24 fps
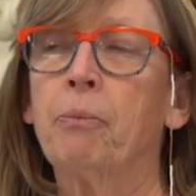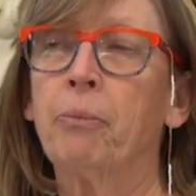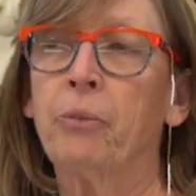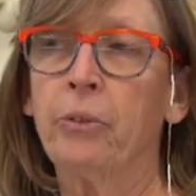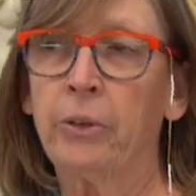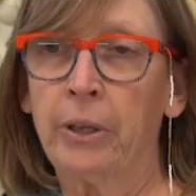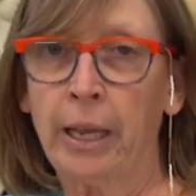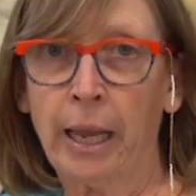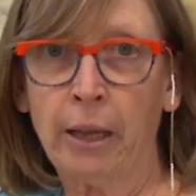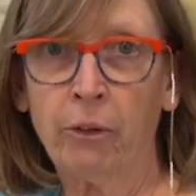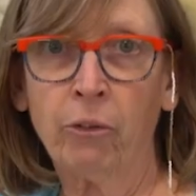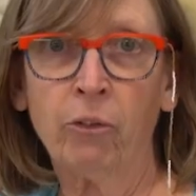
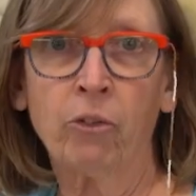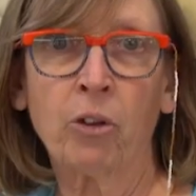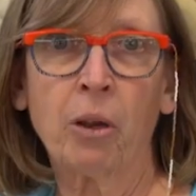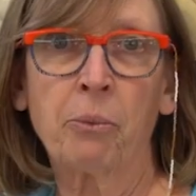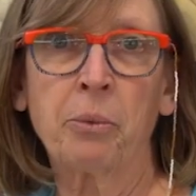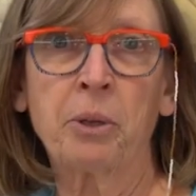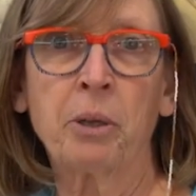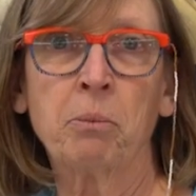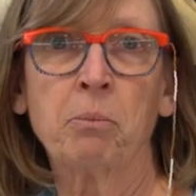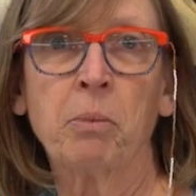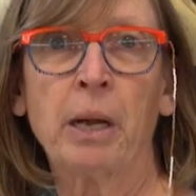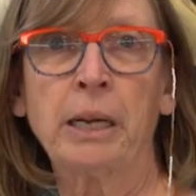Yes,
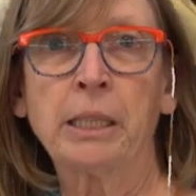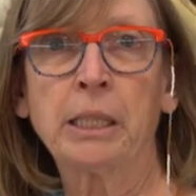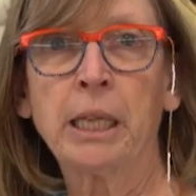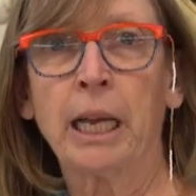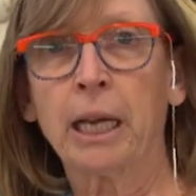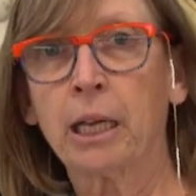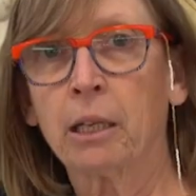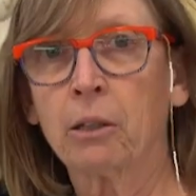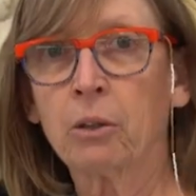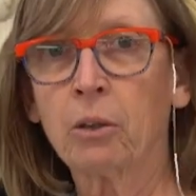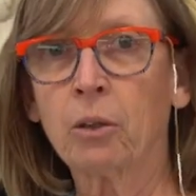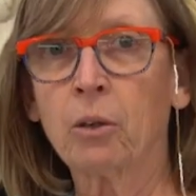some of them might
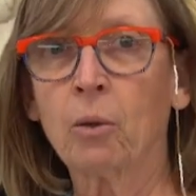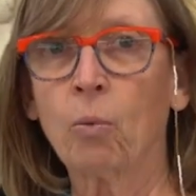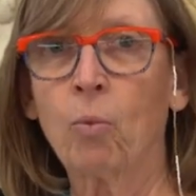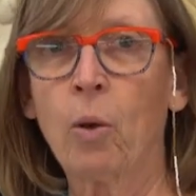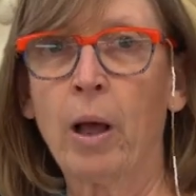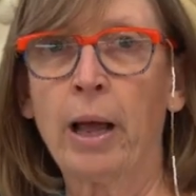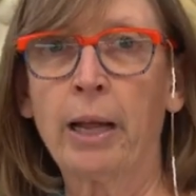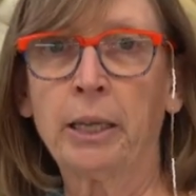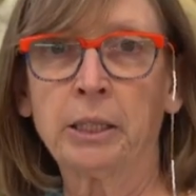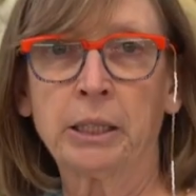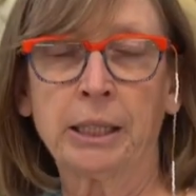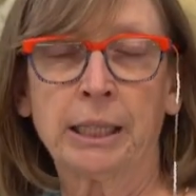take a little
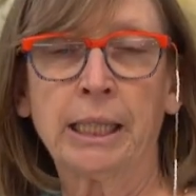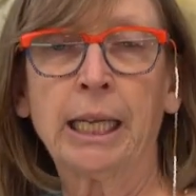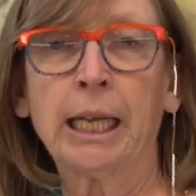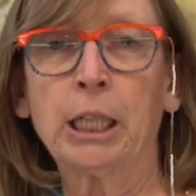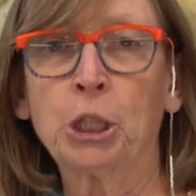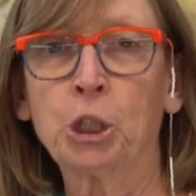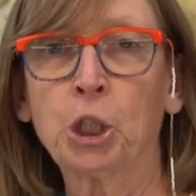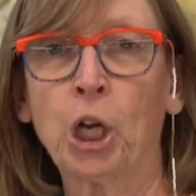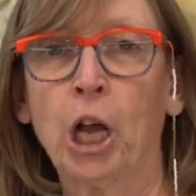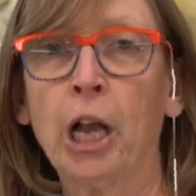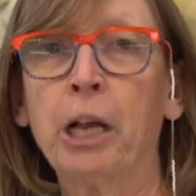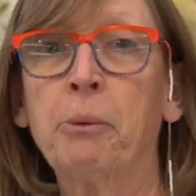while to
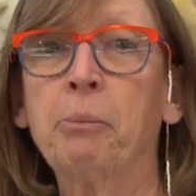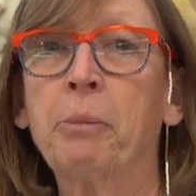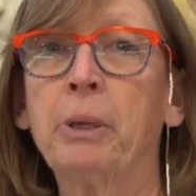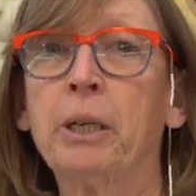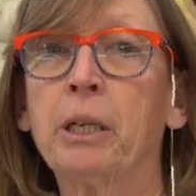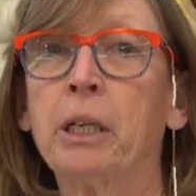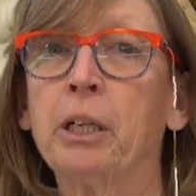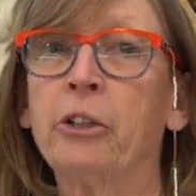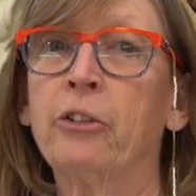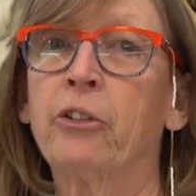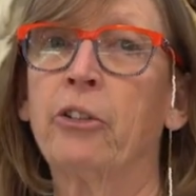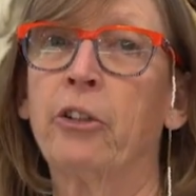catch on
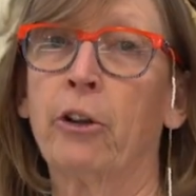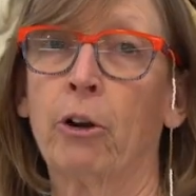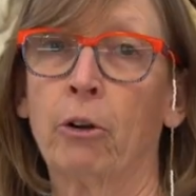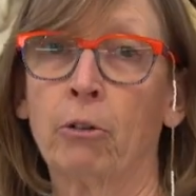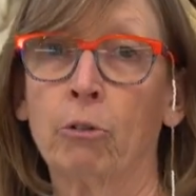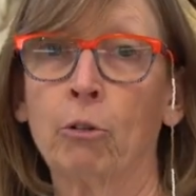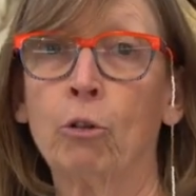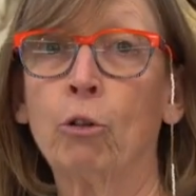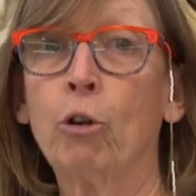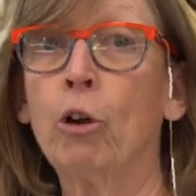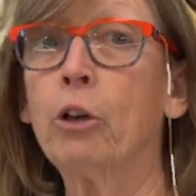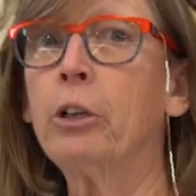because they're
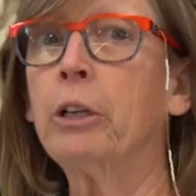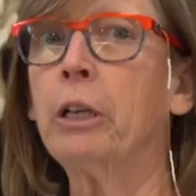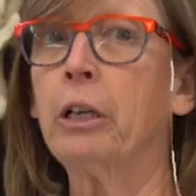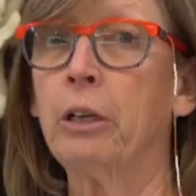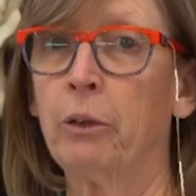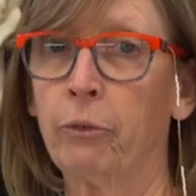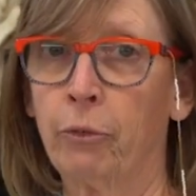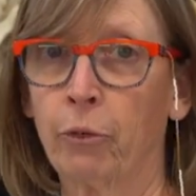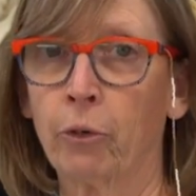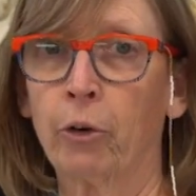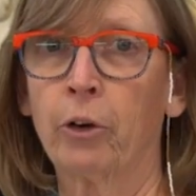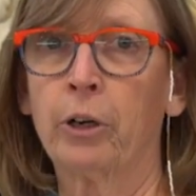
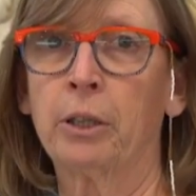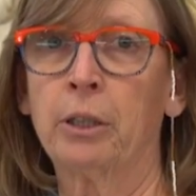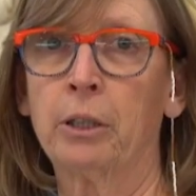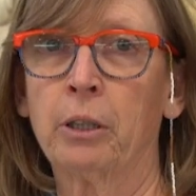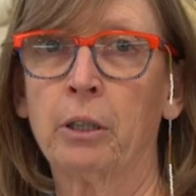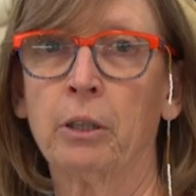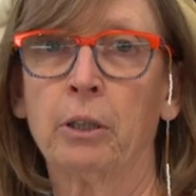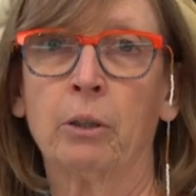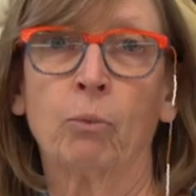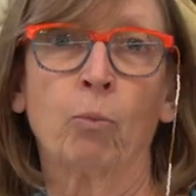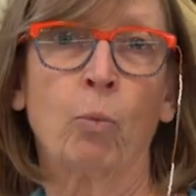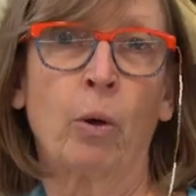looking for
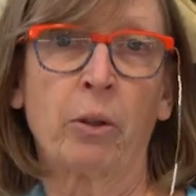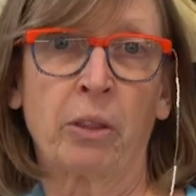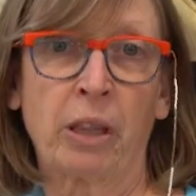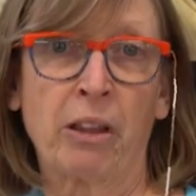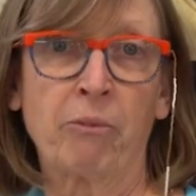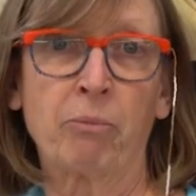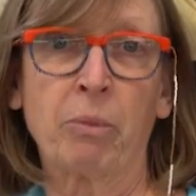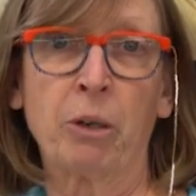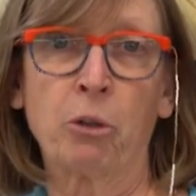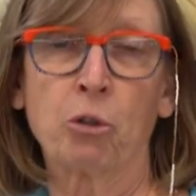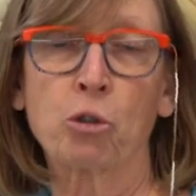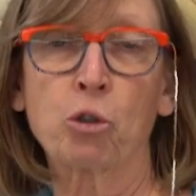what
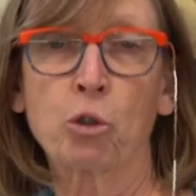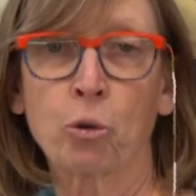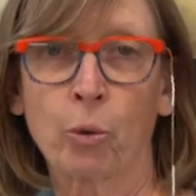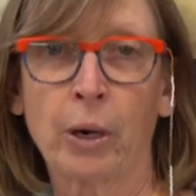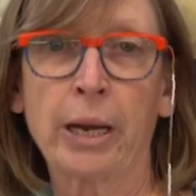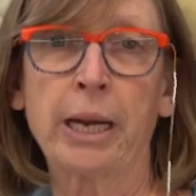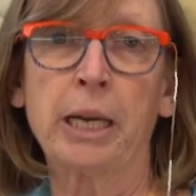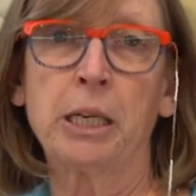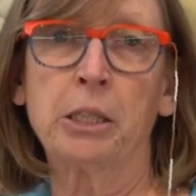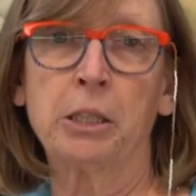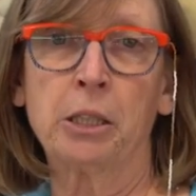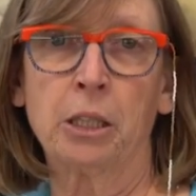they've been
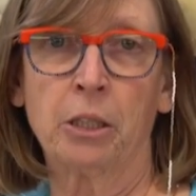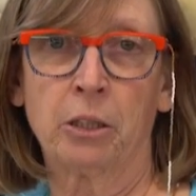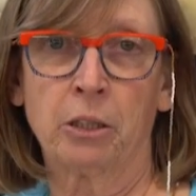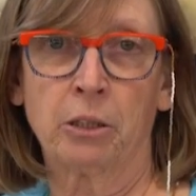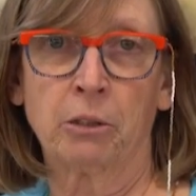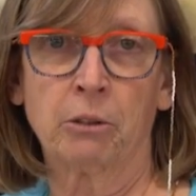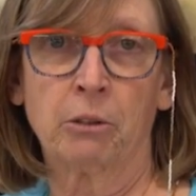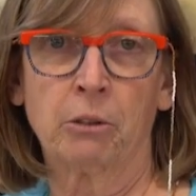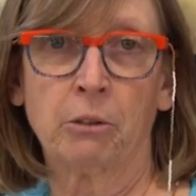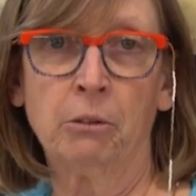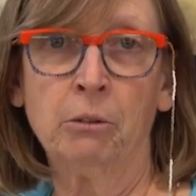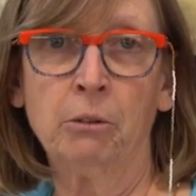trained to
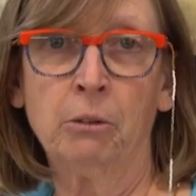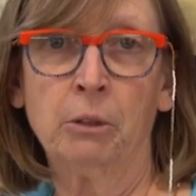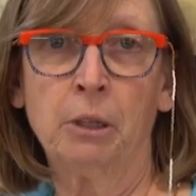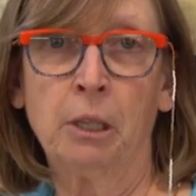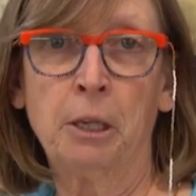do.